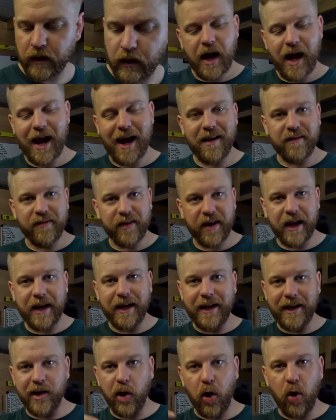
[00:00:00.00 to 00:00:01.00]
have
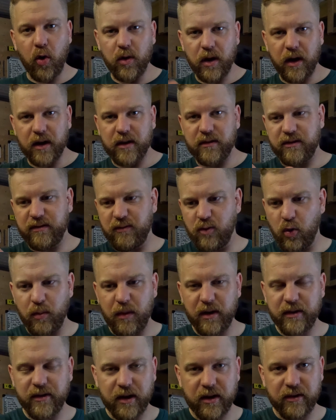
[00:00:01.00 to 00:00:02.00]
a long, like
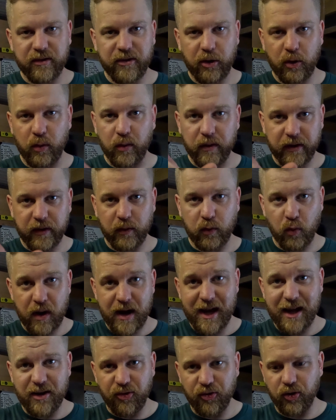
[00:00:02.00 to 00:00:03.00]
almost like a 2 or
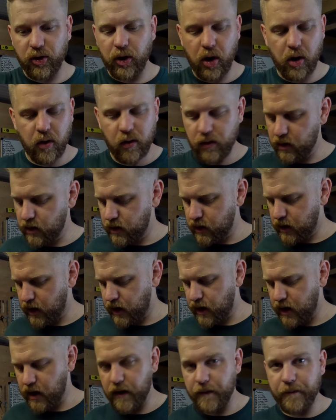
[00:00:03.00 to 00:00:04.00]
3 inch long
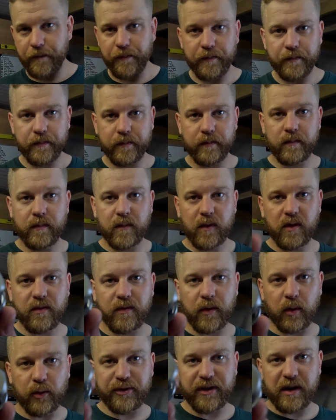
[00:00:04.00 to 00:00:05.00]

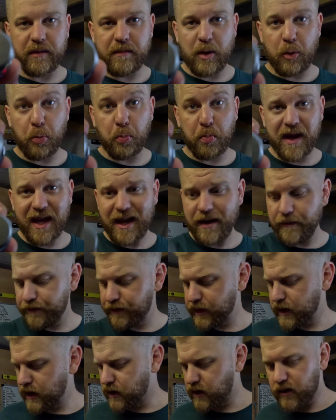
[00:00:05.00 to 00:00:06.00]
14mm bit
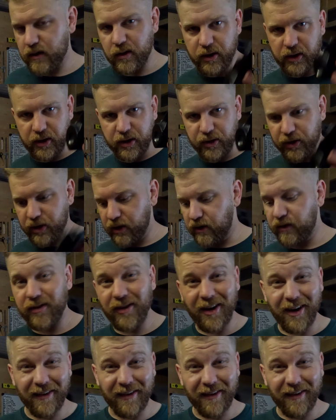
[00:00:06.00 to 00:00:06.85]
that you can use.